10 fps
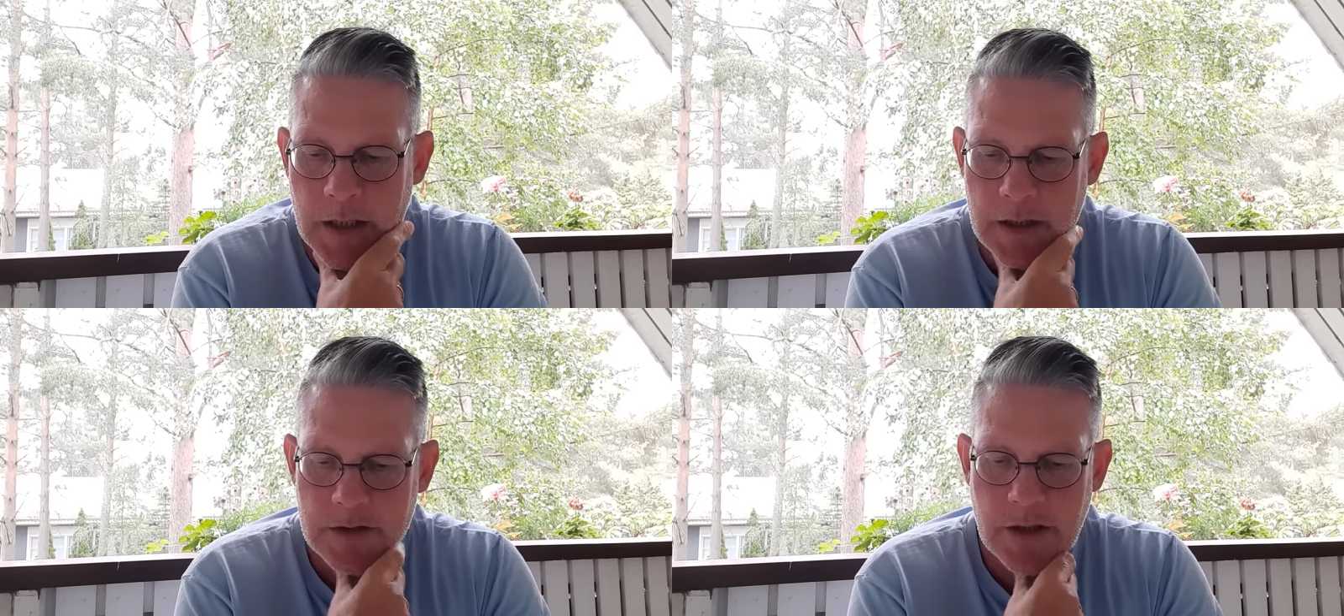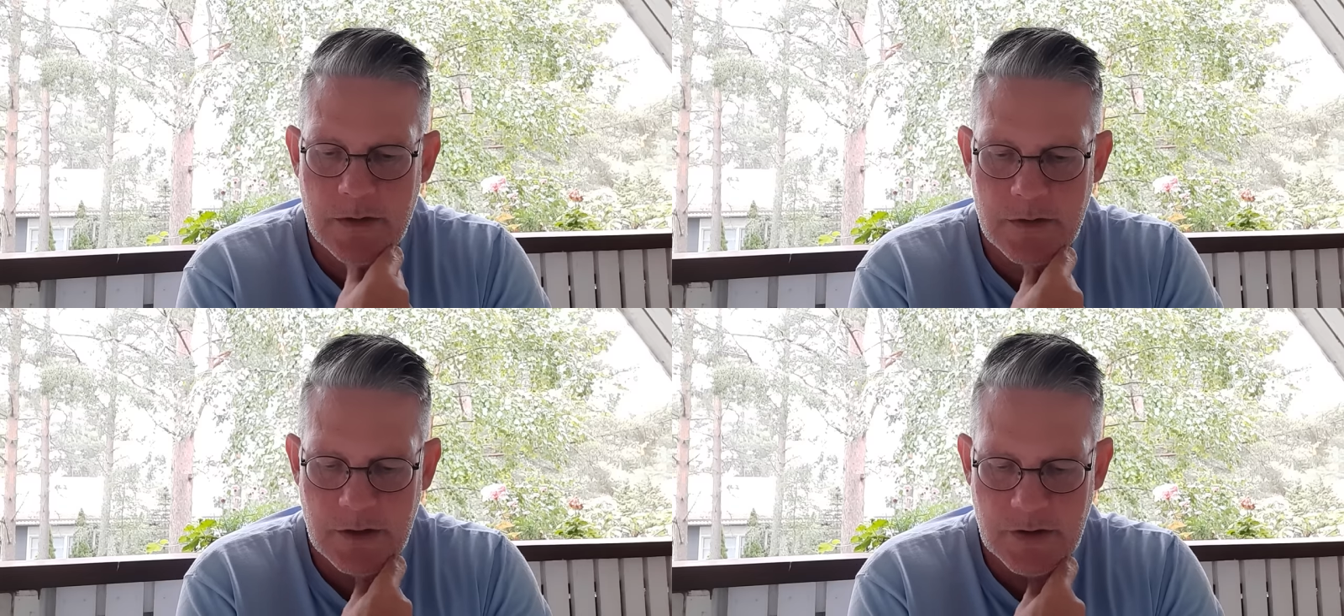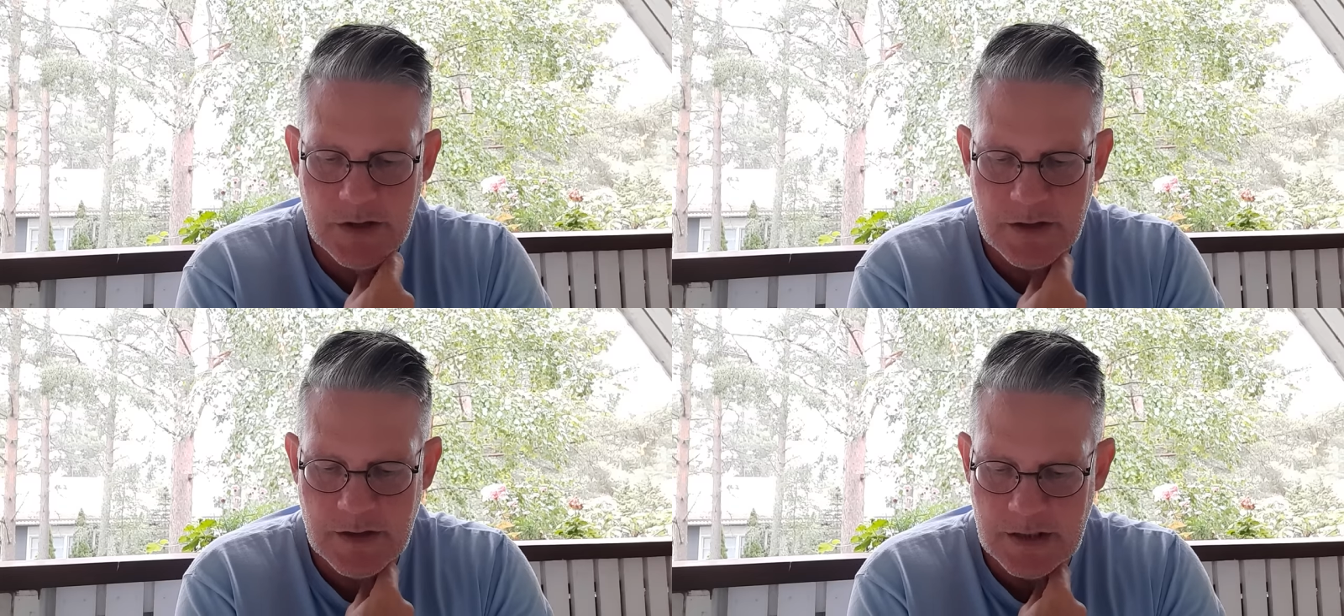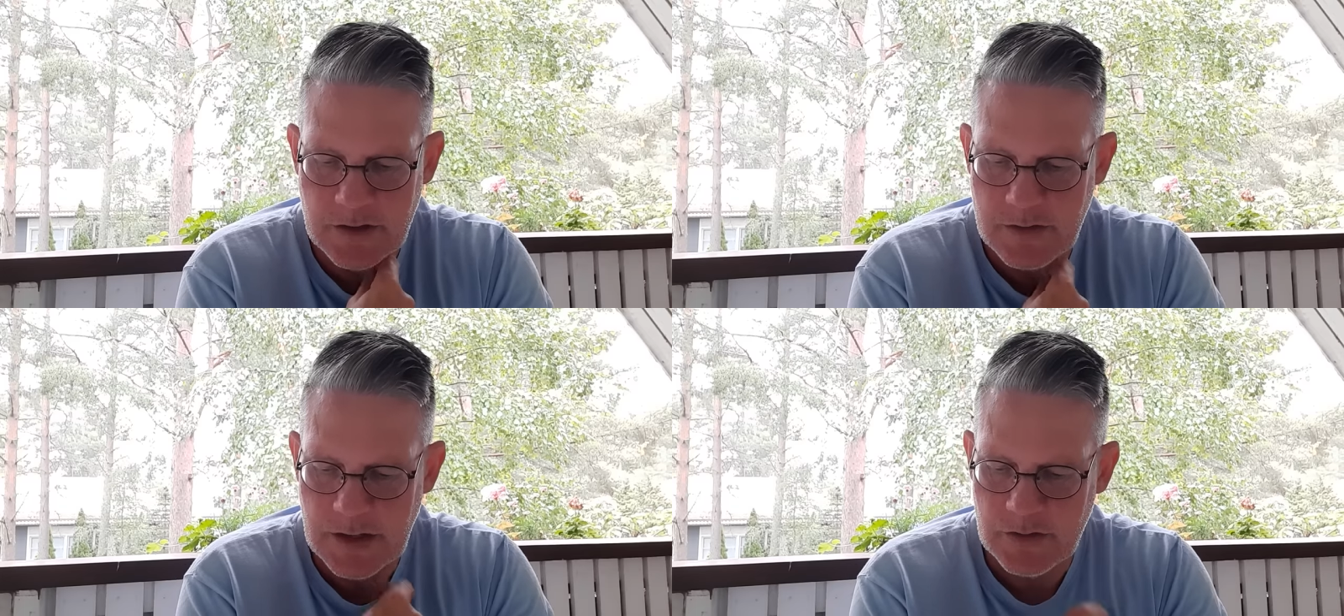So
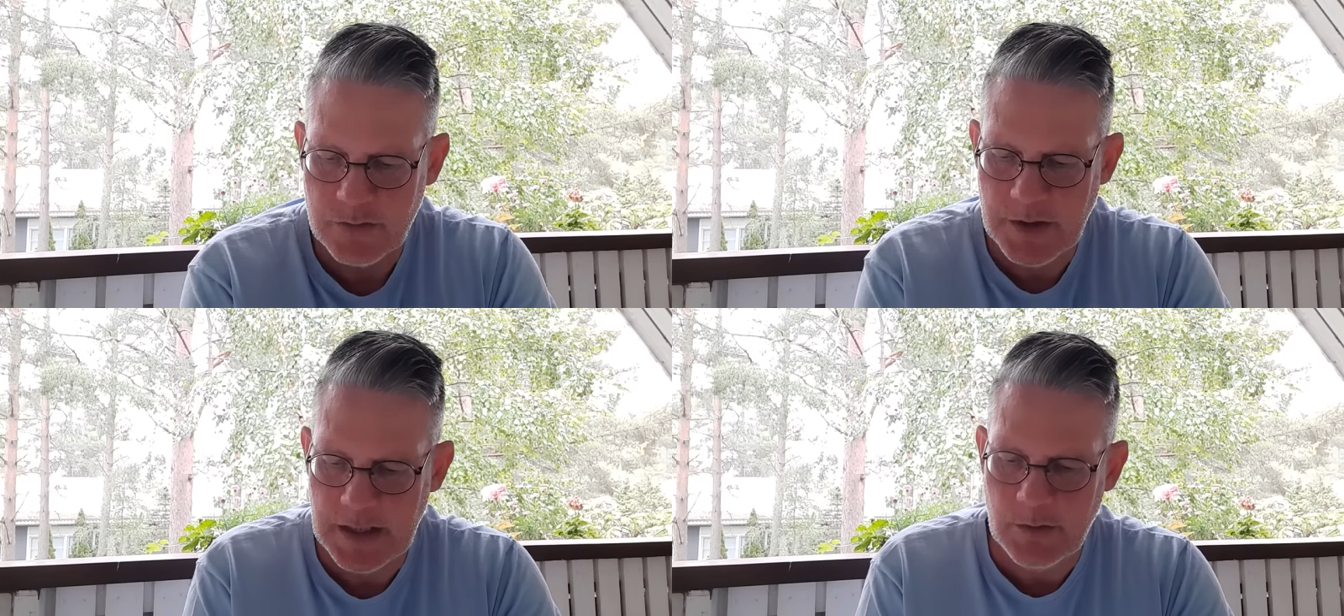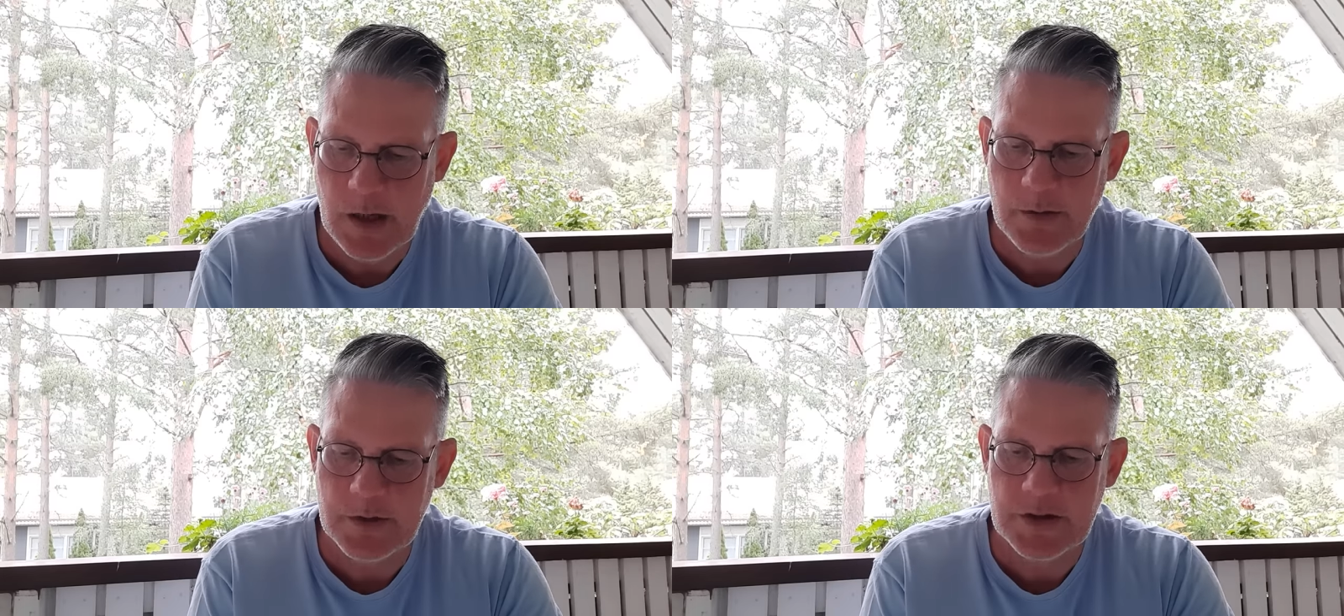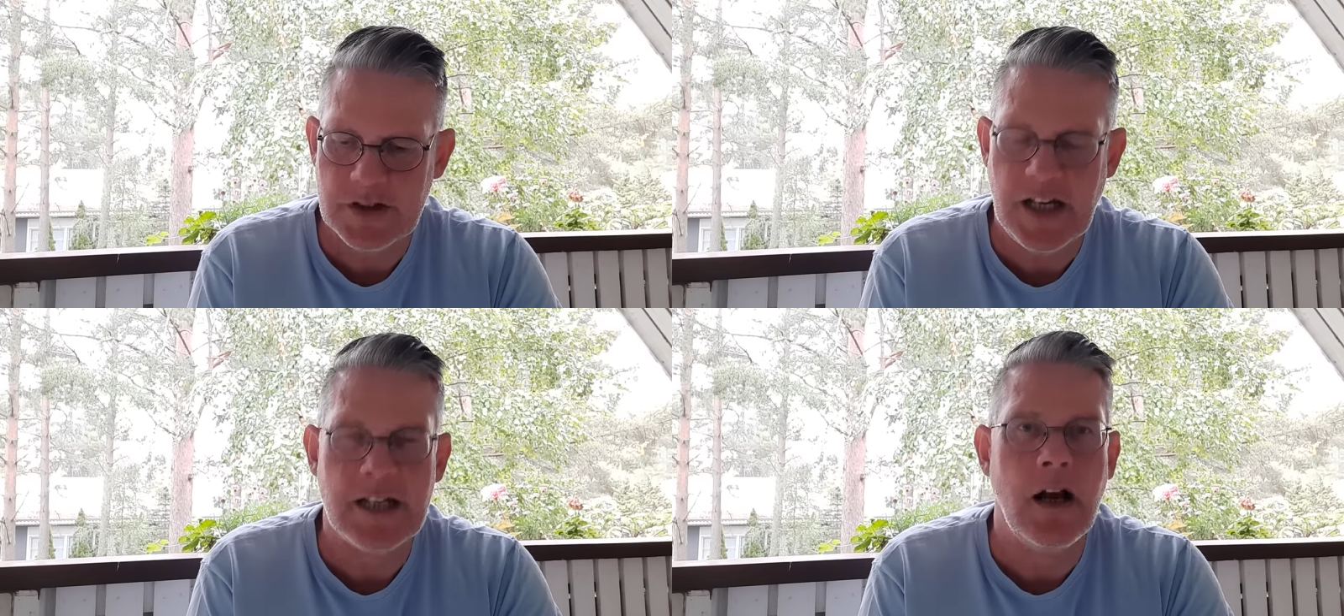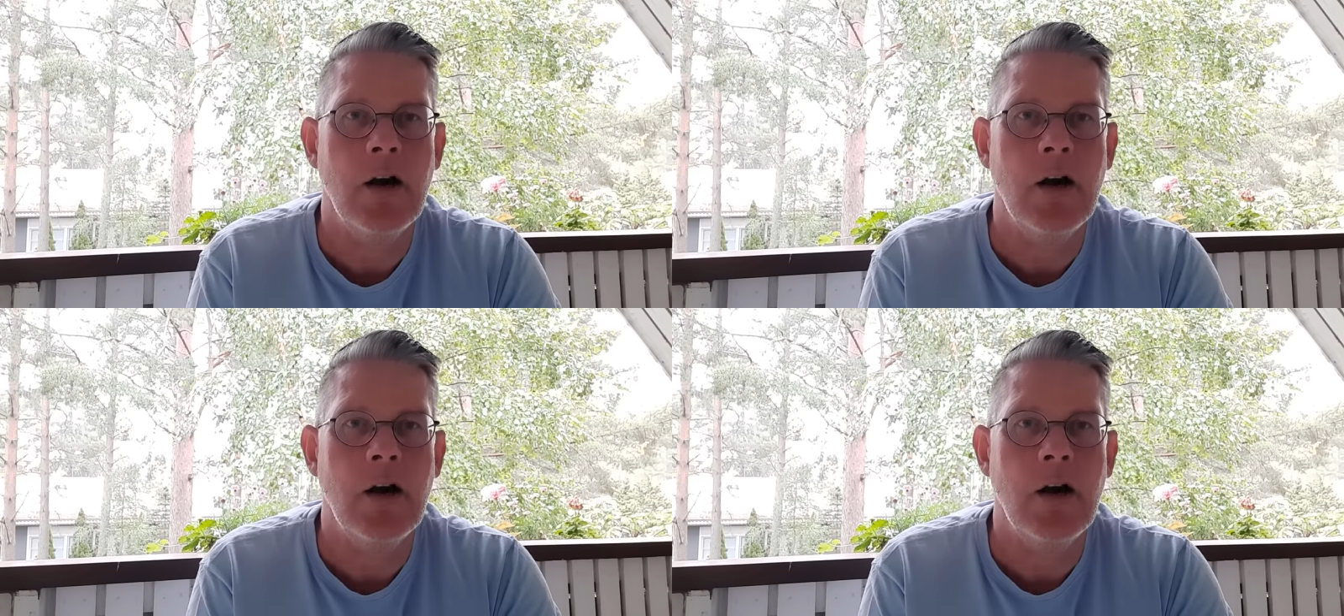that's really what I want to say.